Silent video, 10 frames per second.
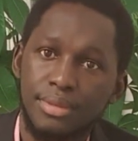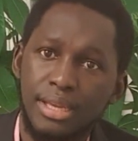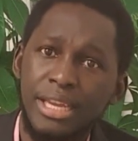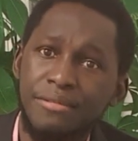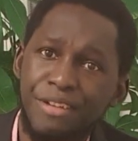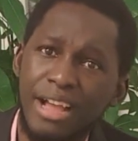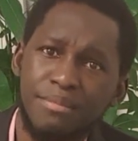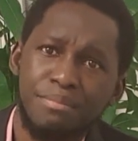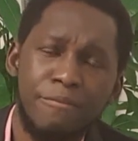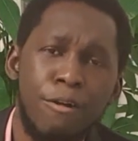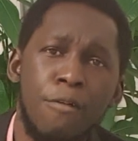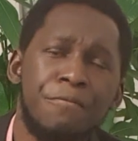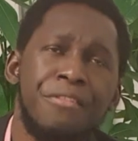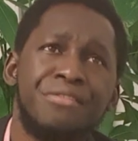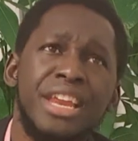In fact, before
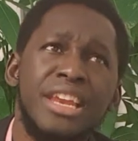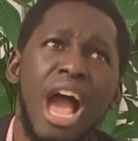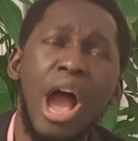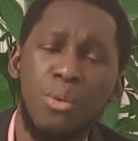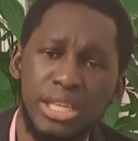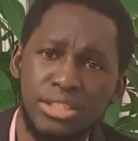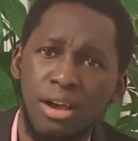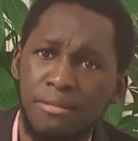15 hours,